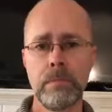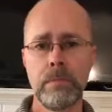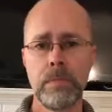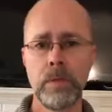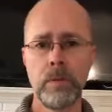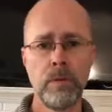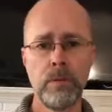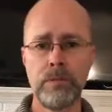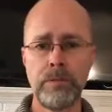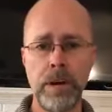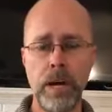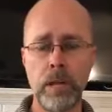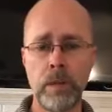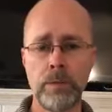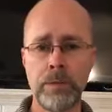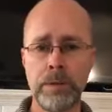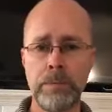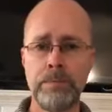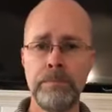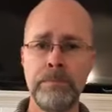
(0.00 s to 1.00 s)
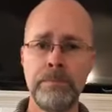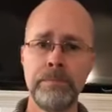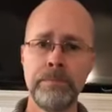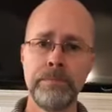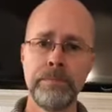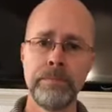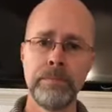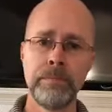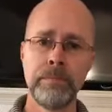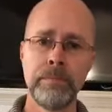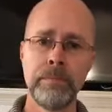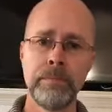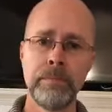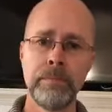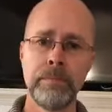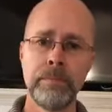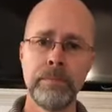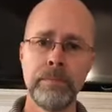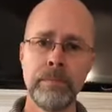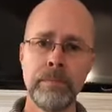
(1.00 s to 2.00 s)
You won't follow them.
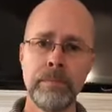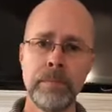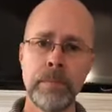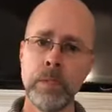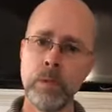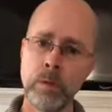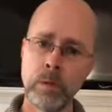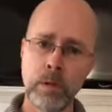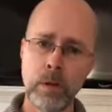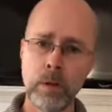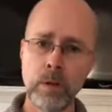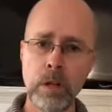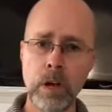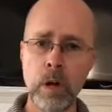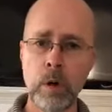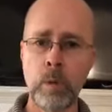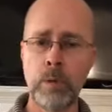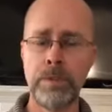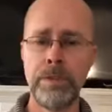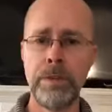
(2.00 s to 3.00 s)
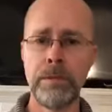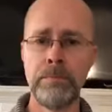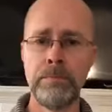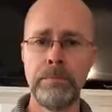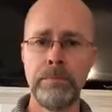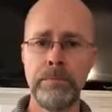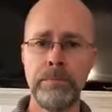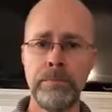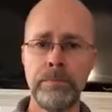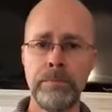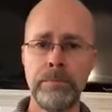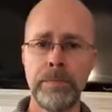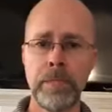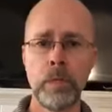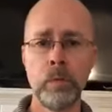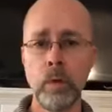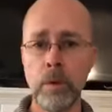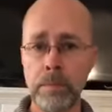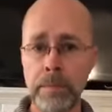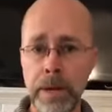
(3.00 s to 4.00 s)
You won't go along with them.
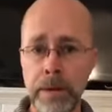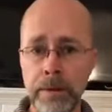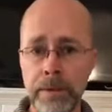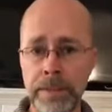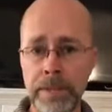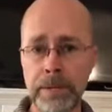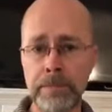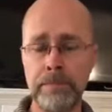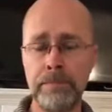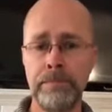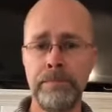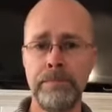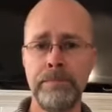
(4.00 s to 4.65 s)
You won't marry them.